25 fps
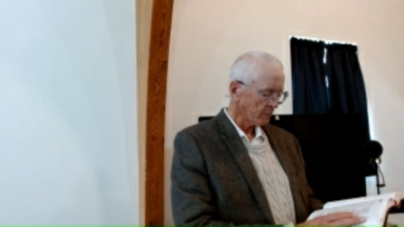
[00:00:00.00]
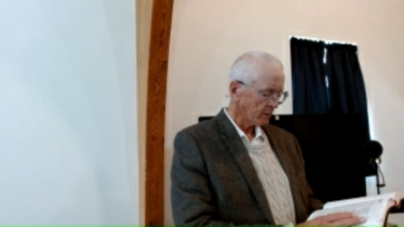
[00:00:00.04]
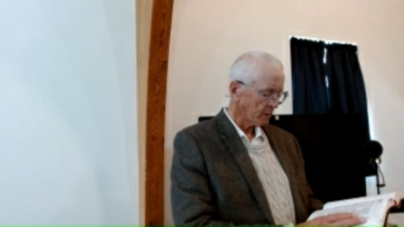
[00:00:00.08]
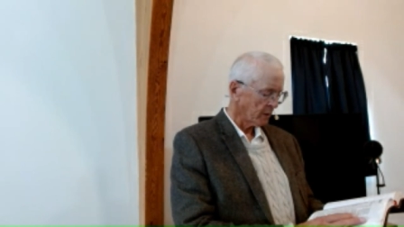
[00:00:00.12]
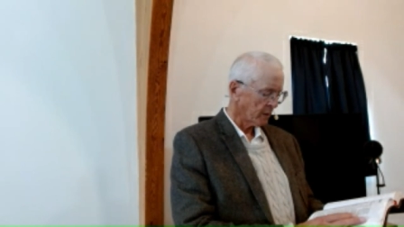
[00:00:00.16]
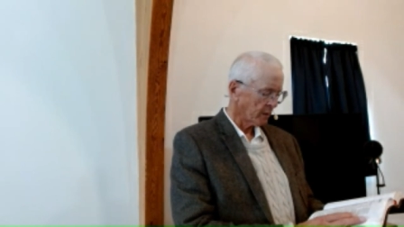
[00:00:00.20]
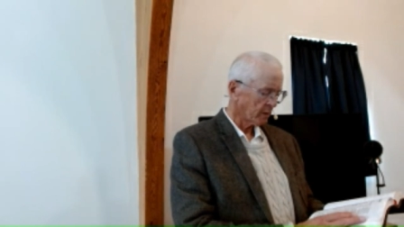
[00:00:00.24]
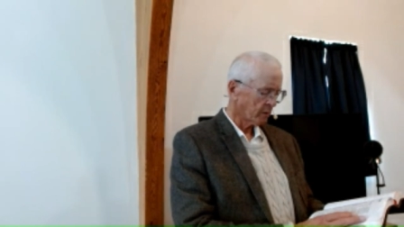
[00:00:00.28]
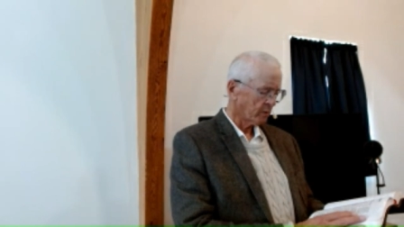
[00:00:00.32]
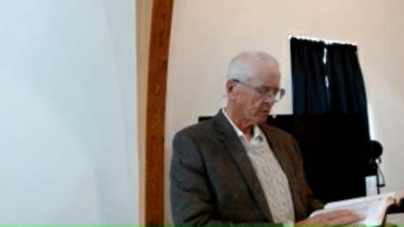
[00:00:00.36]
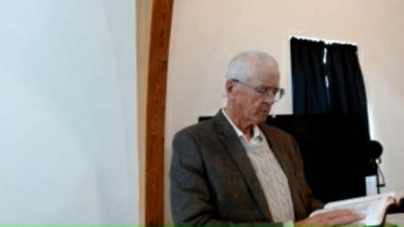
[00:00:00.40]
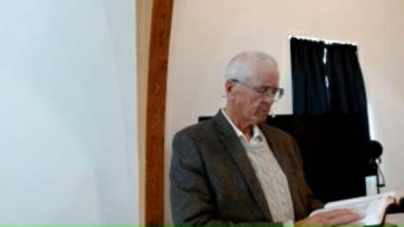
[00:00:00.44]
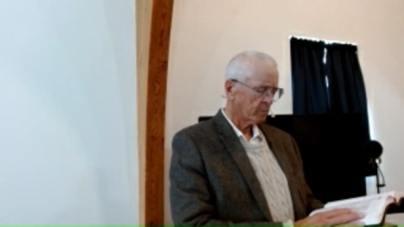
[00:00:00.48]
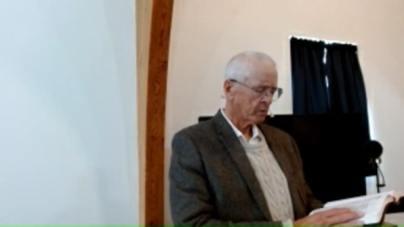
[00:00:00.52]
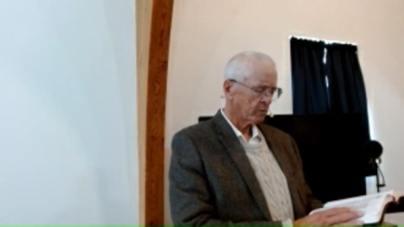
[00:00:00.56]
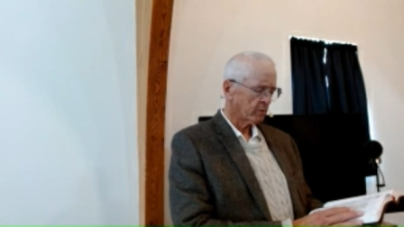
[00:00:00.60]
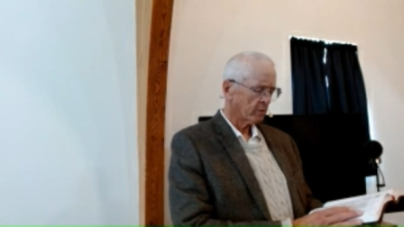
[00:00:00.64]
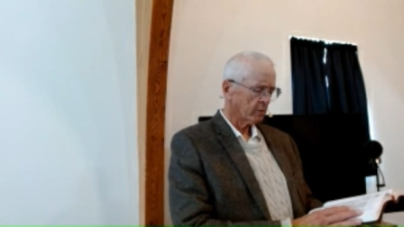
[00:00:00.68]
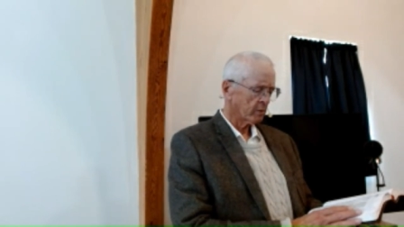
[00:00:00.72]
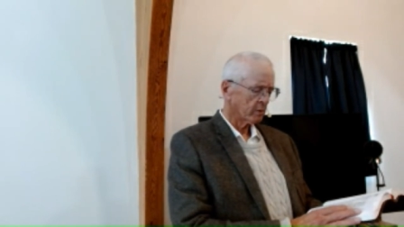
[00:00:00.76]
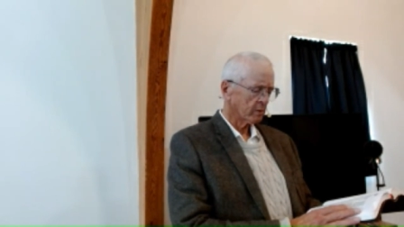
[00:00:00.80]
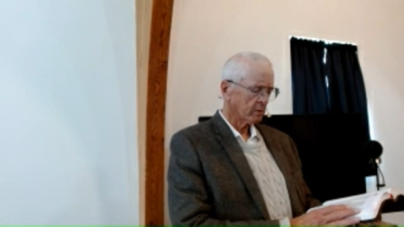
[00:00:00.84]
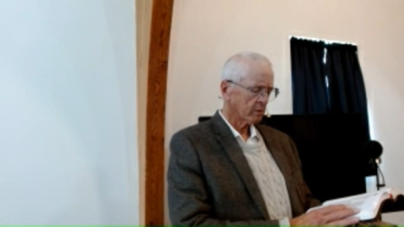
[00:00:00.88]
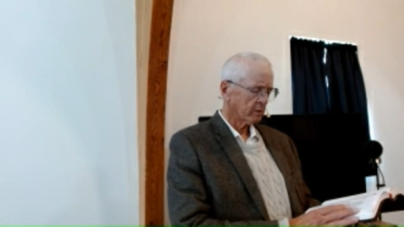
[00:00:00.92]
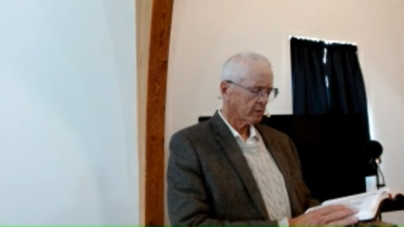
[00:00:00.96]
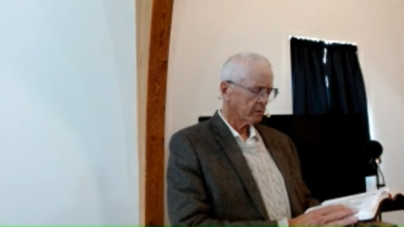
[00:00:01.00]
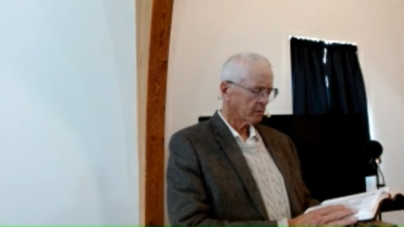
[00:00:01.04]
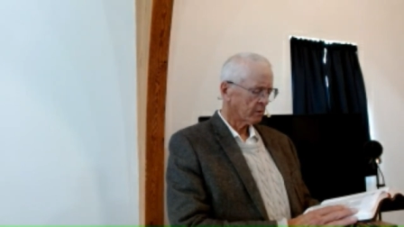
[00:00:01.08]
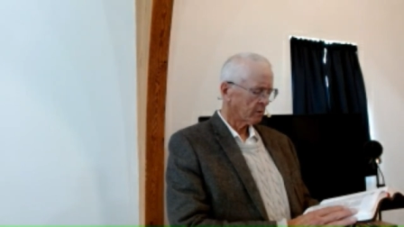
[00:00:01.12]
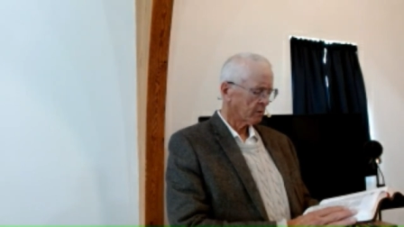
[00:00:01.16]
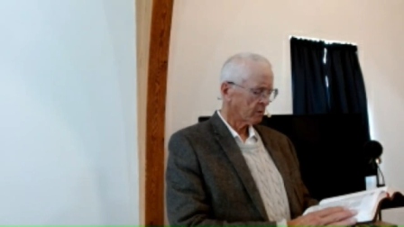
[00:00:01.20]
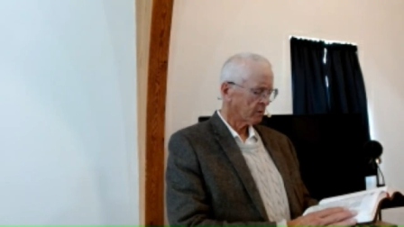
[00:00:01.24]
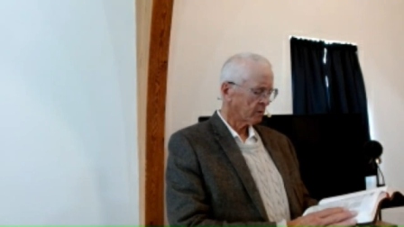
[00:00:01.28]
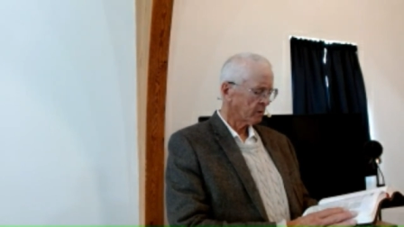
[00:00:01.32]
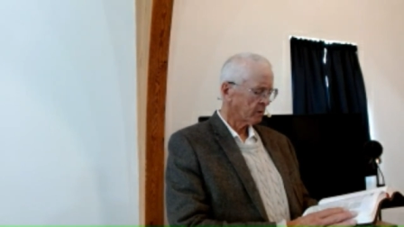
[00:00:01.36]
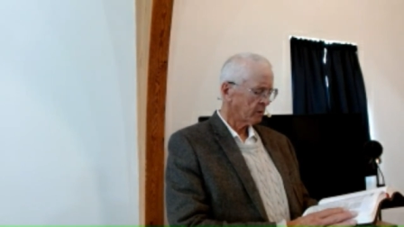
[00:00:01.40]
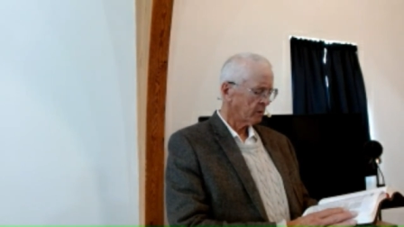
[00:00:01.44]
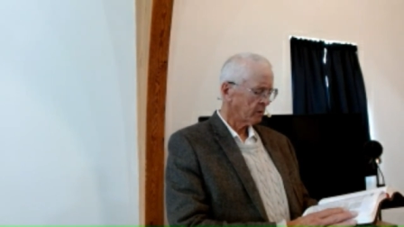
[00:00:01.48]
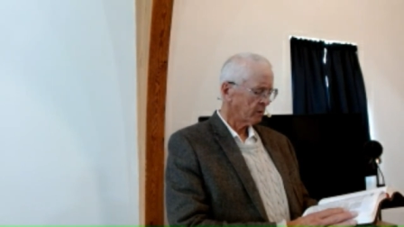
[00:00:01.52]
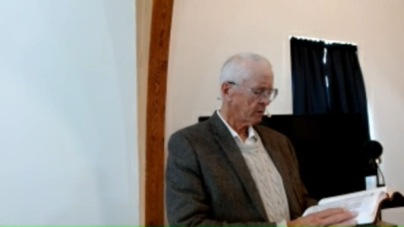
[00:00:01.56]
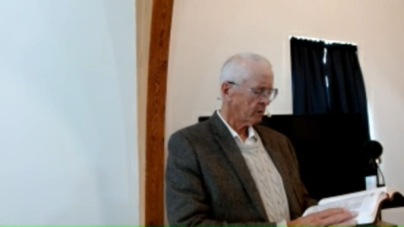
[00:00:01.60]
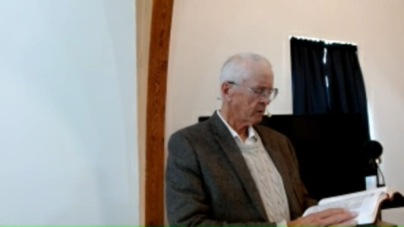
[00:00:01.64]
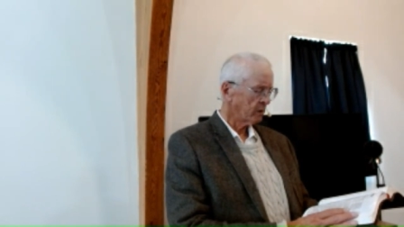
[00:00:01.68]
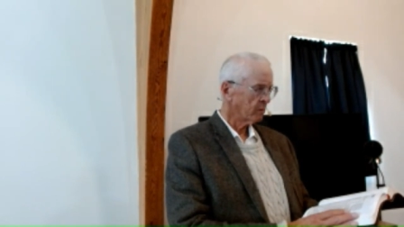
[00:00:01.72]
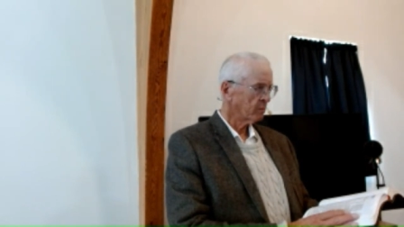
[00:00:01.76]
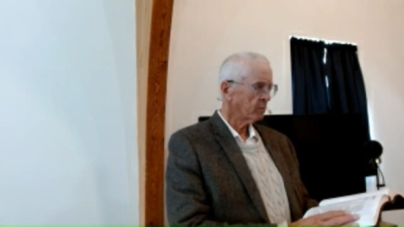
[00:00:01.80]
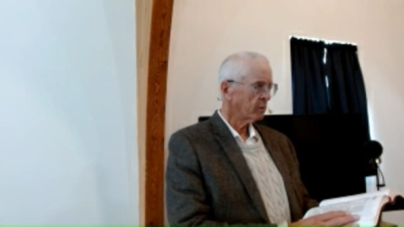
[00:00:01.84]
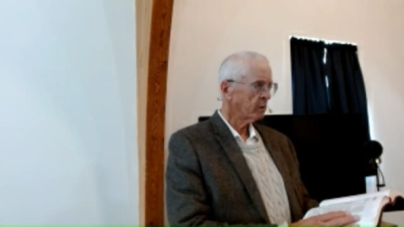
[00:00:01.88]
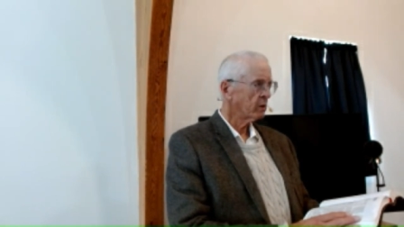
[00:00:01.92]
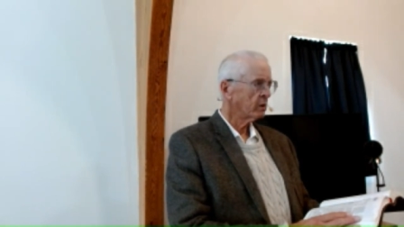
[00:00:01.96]
I could be wrong. No,
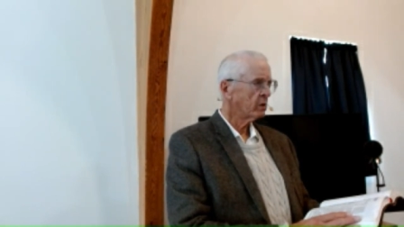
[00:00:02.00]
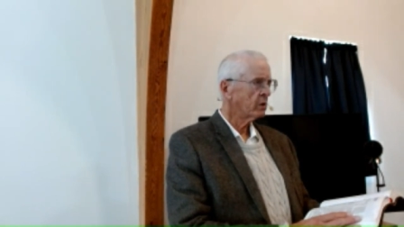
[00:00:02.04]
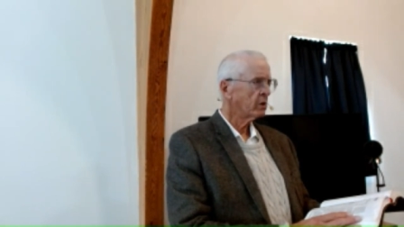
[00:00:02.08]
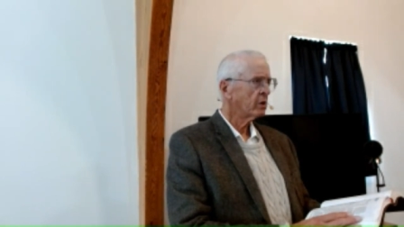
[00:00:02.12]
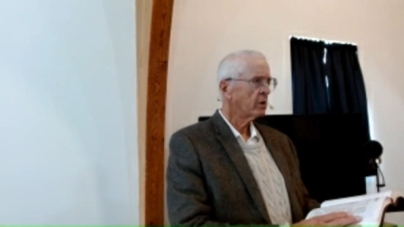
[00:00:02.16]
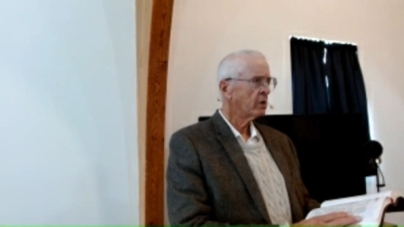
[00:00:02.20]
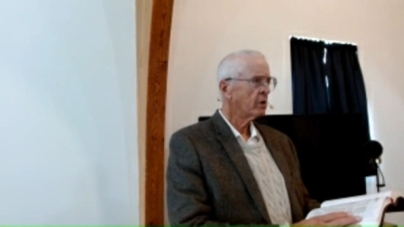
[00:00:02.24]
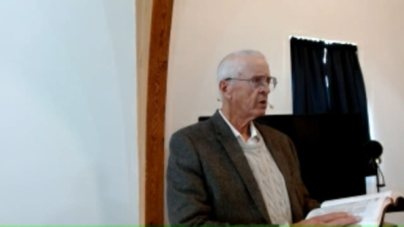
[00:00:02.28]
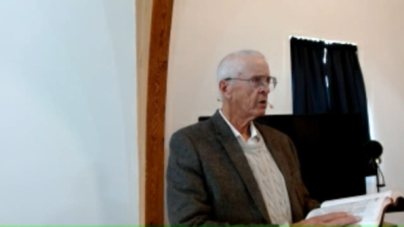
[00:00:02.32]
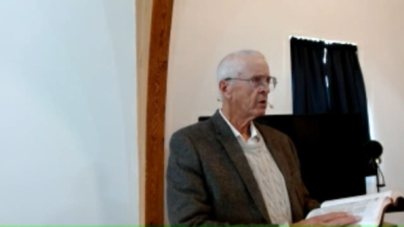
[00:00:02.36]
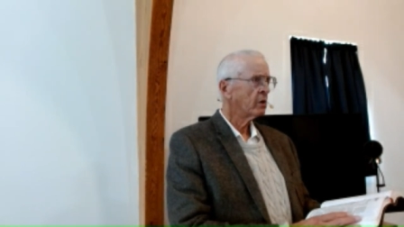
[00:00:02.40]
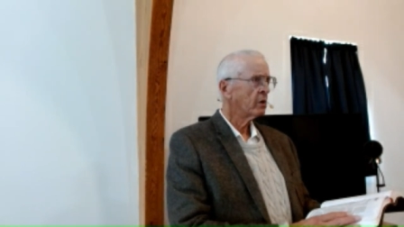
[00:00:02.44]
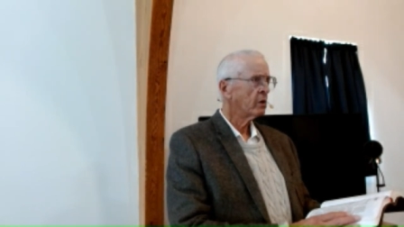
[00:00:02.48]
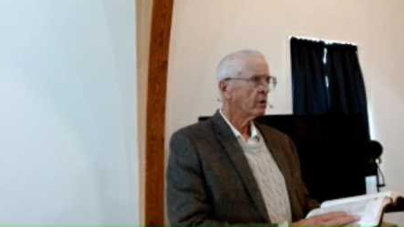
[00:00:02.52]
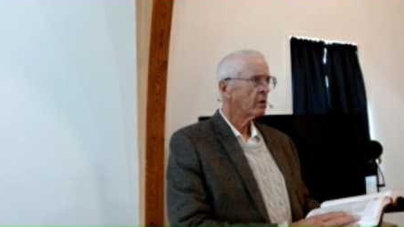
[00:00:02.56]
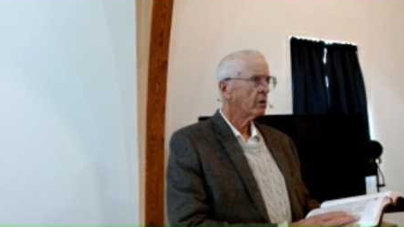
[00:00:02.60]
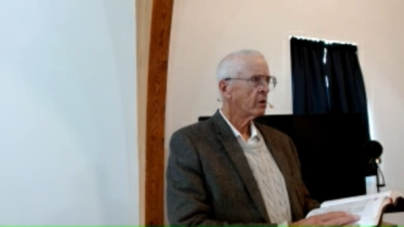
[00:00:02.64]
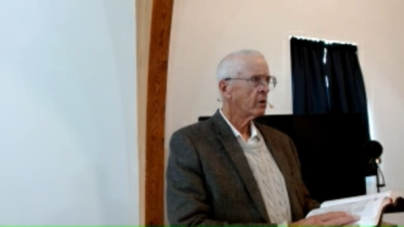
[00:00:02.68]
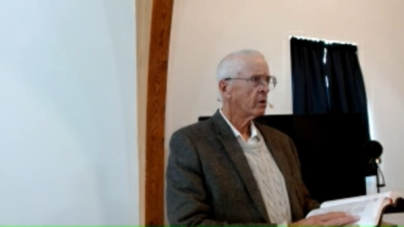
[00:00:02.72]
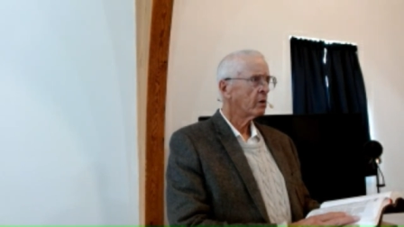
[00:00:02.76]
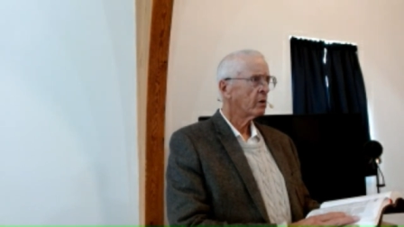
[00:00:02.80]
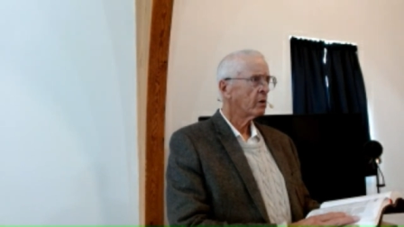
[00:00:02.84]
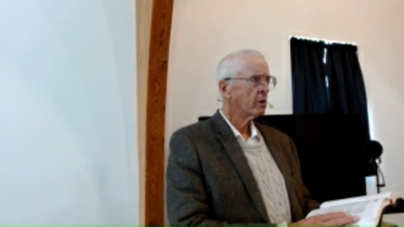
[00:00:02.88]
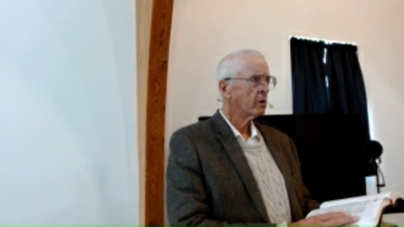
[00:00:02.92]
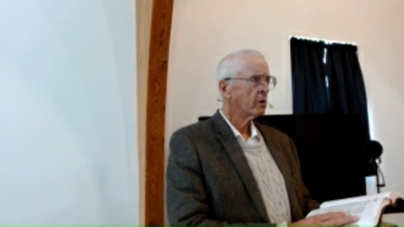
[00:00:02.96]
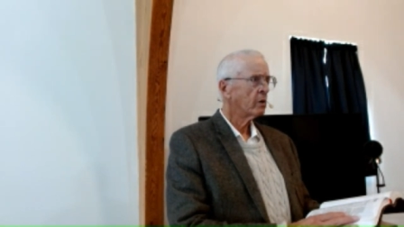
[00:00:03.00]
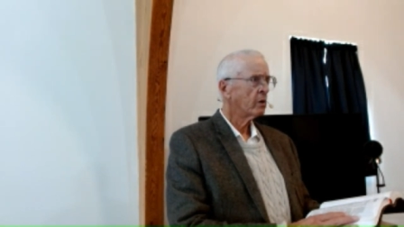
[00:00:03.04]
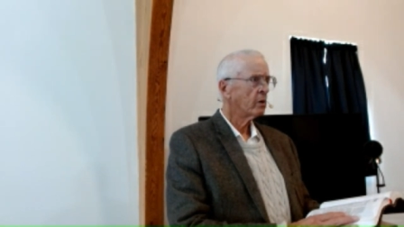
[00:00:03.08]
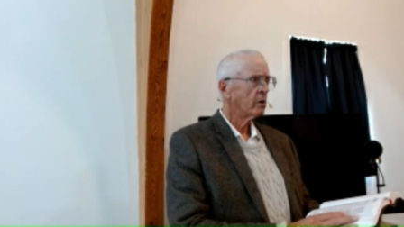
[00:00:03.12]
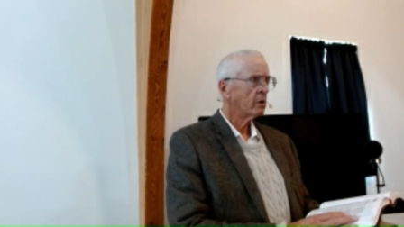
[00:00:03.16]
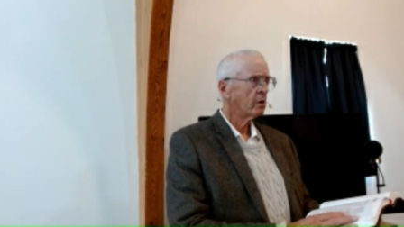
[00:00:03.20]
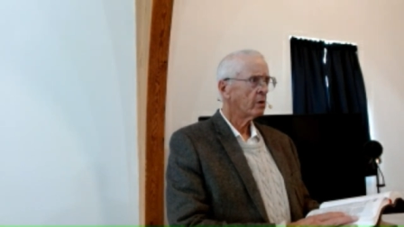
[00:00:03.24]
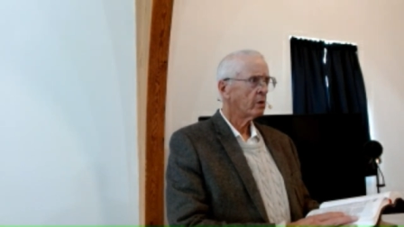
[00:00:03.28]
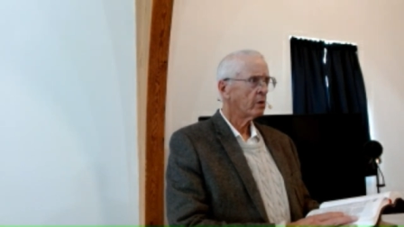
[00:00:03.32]
Isaiah 7 14.